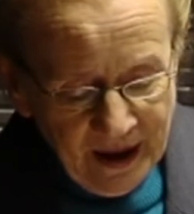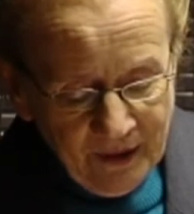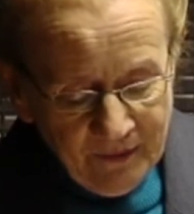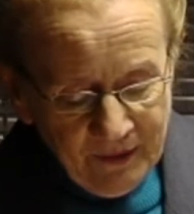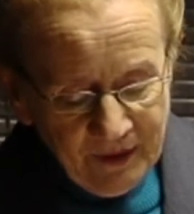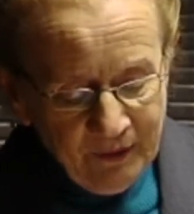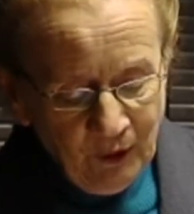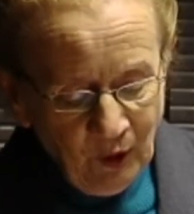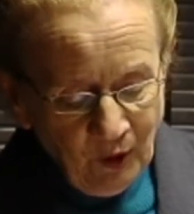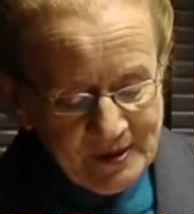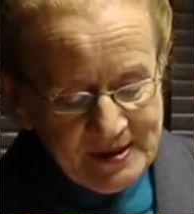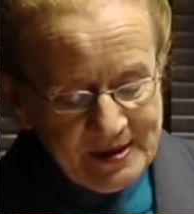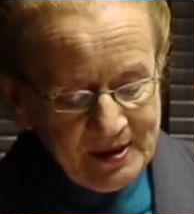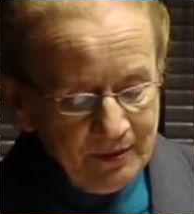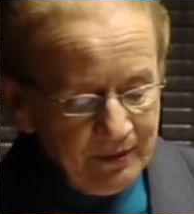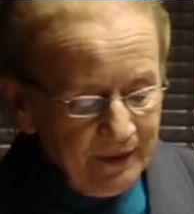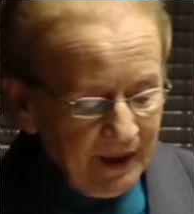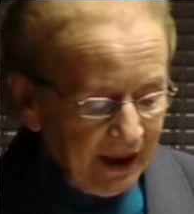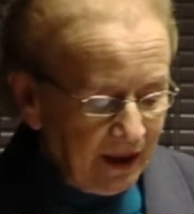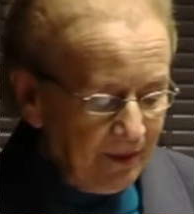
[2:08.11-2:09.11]
We've also
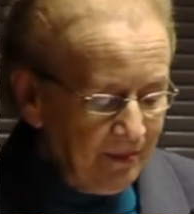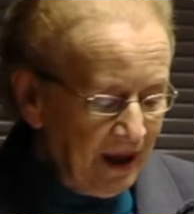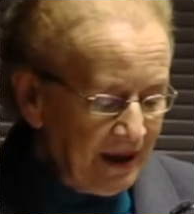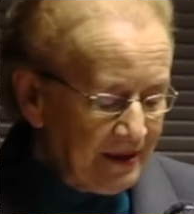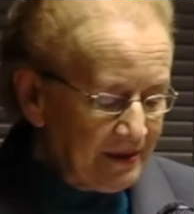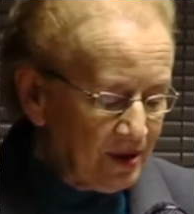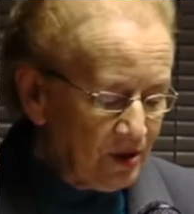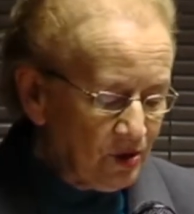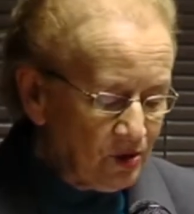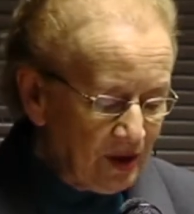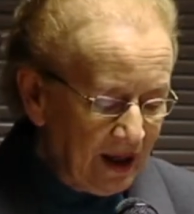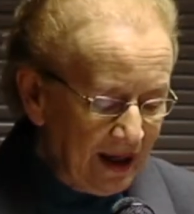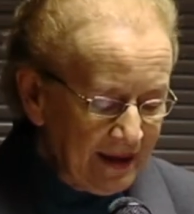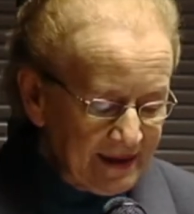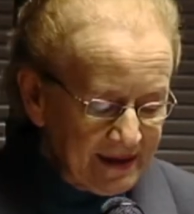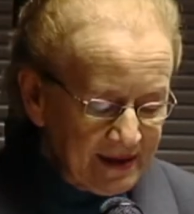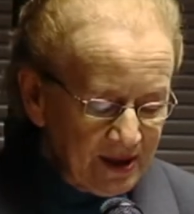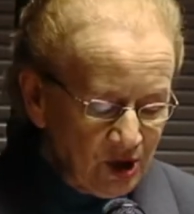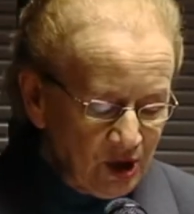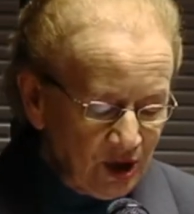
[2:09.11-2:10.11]
recommended
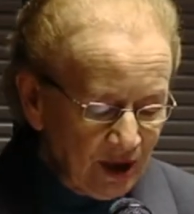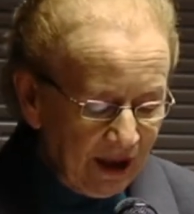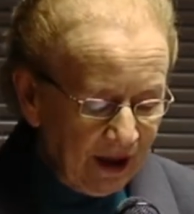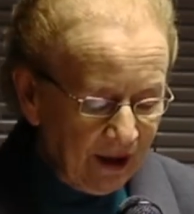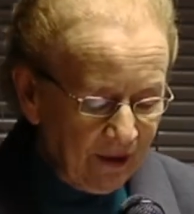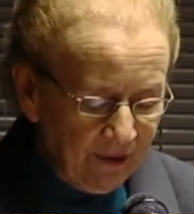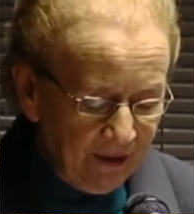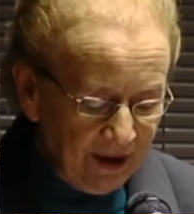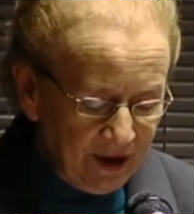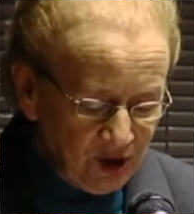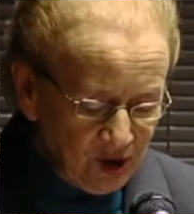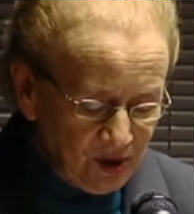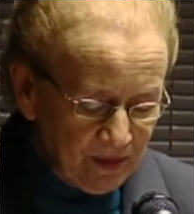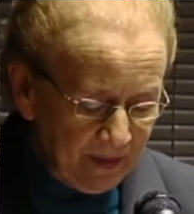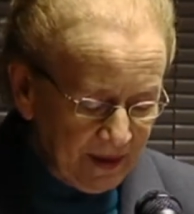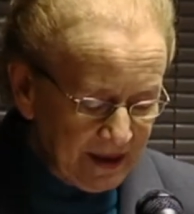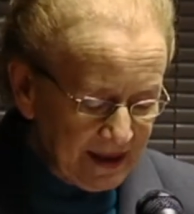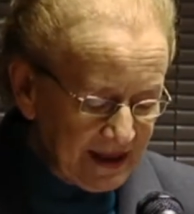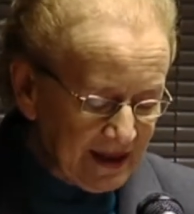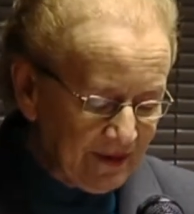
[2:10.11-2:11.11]
transitional
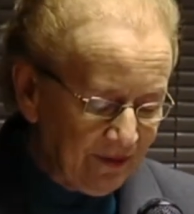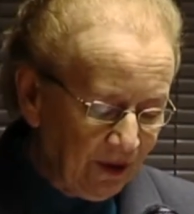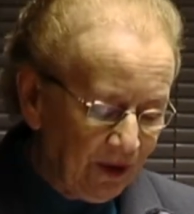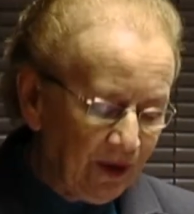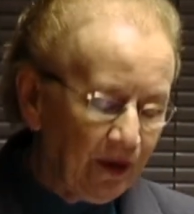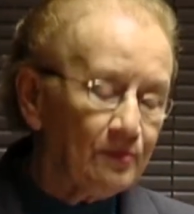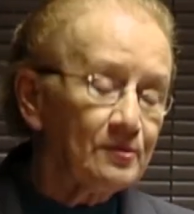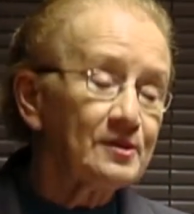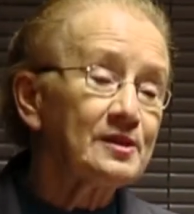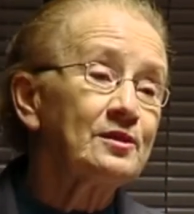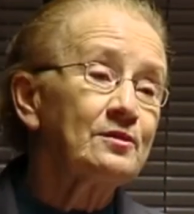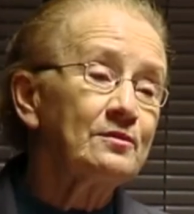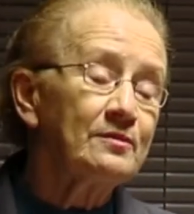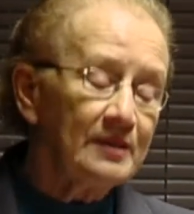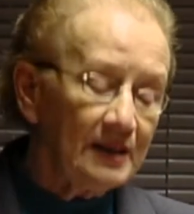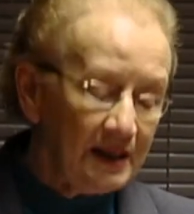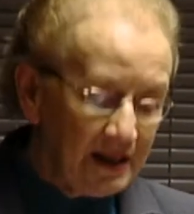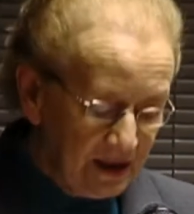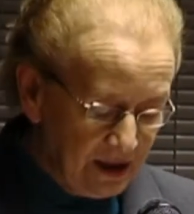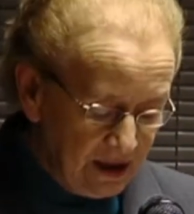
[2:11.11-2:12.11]
arrangements for those who
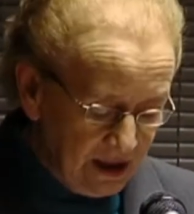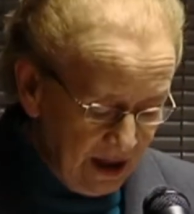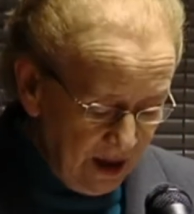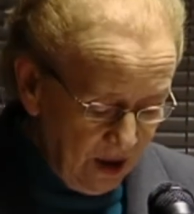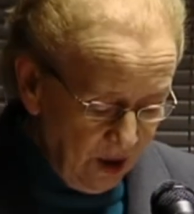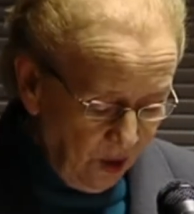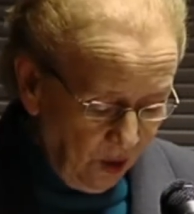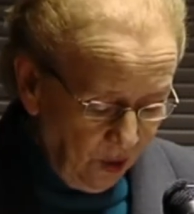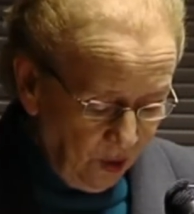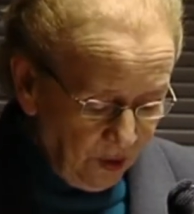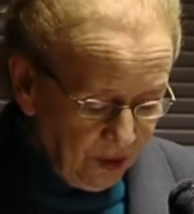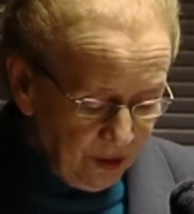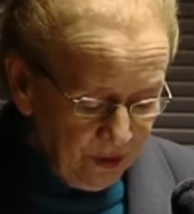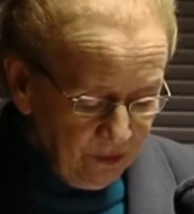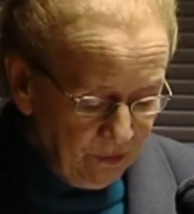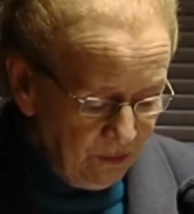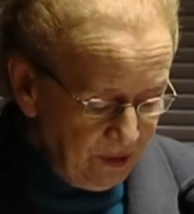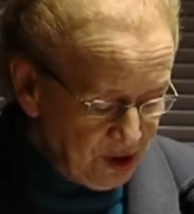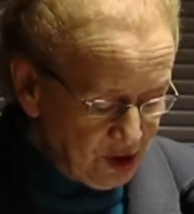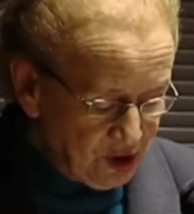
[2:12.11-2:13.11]
need or who
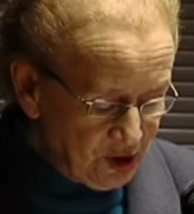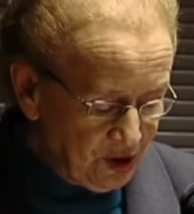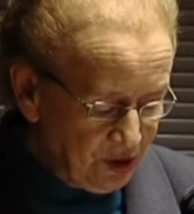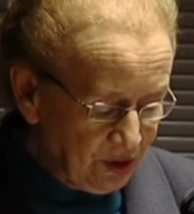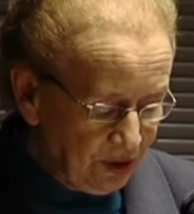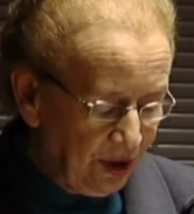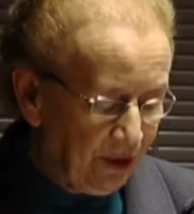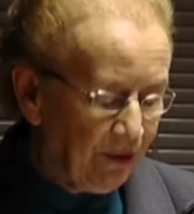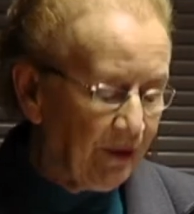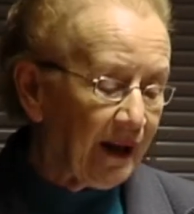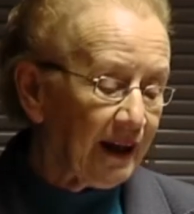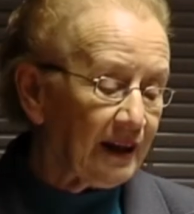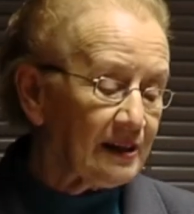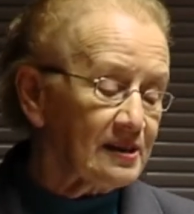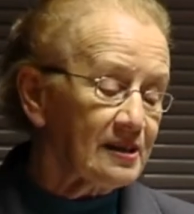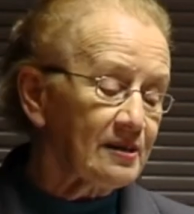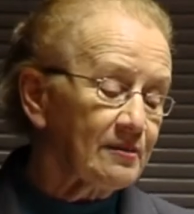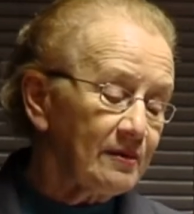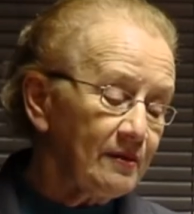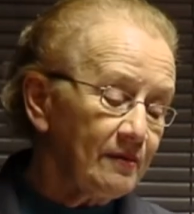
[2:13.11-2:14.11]
wish to
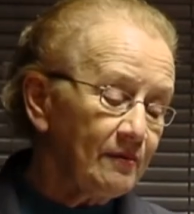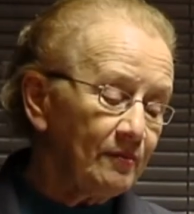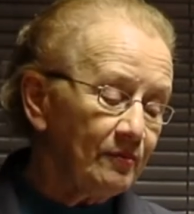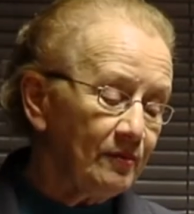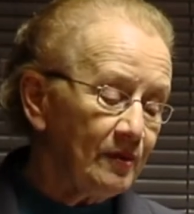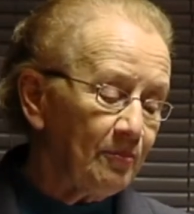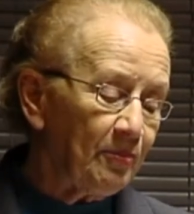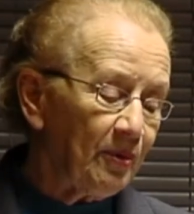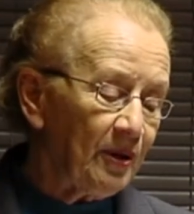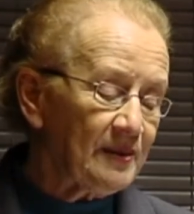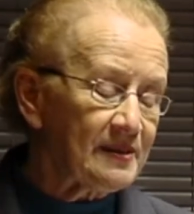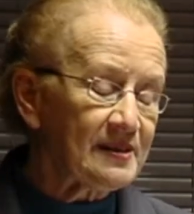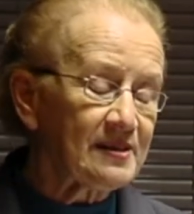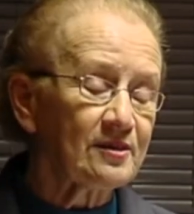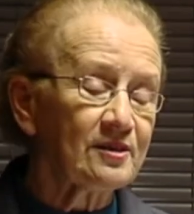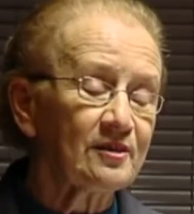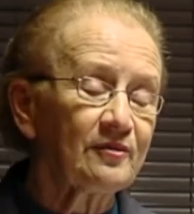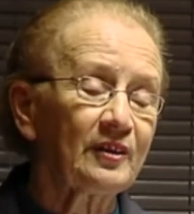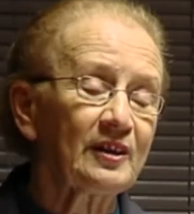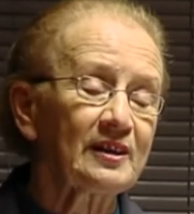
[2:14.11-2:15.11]
correct the birth
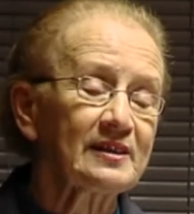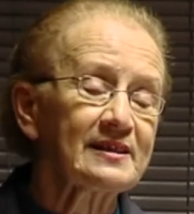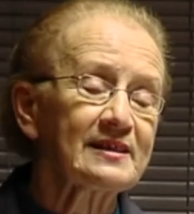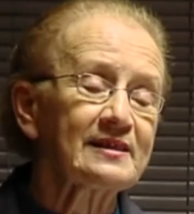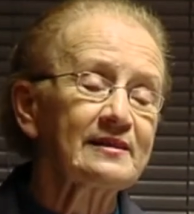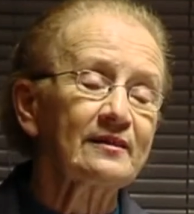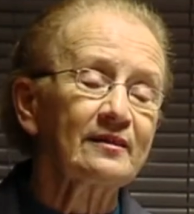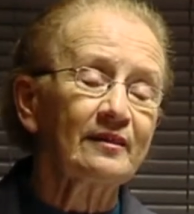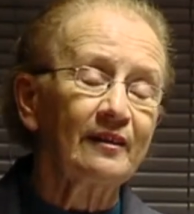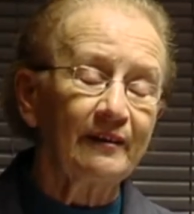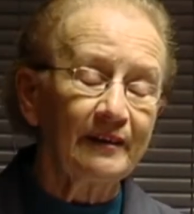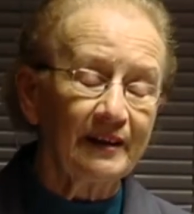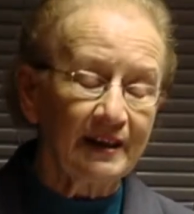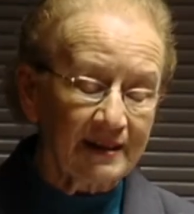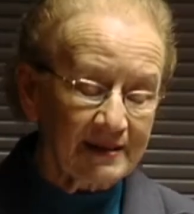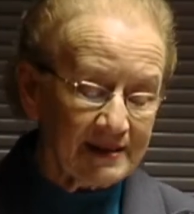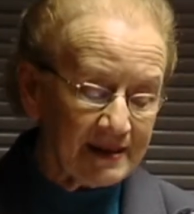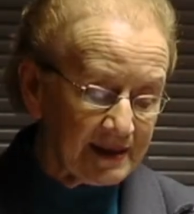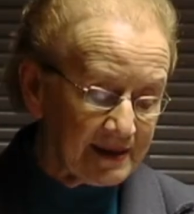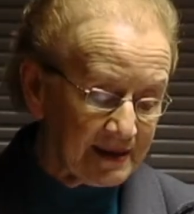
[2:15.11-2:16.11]
certificates that are in
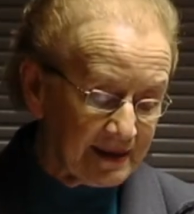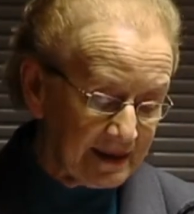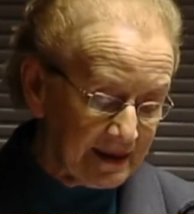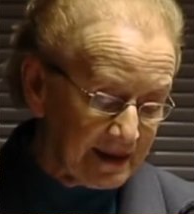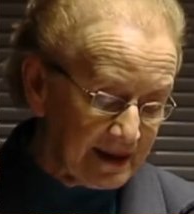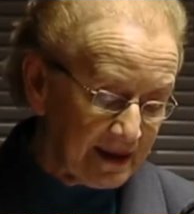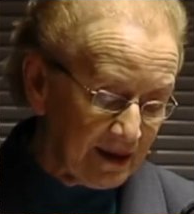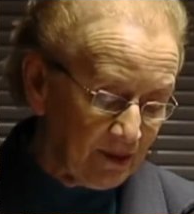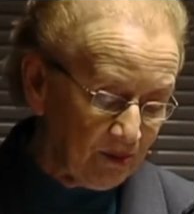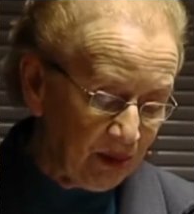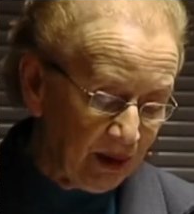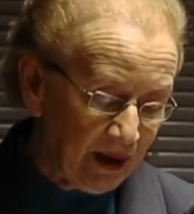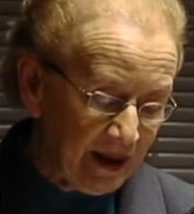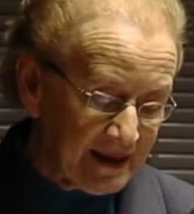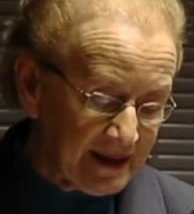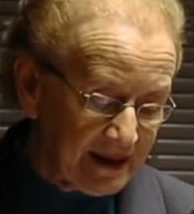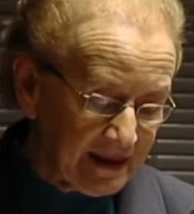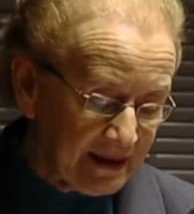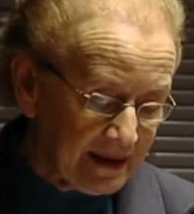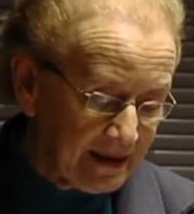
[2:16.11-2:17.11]
existence at
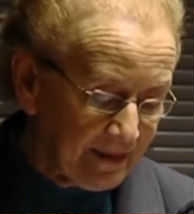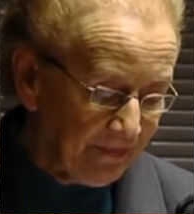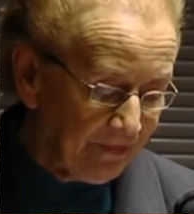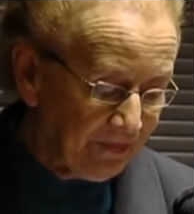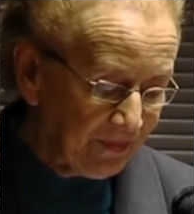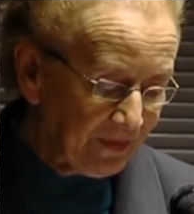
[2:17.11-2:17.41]
present.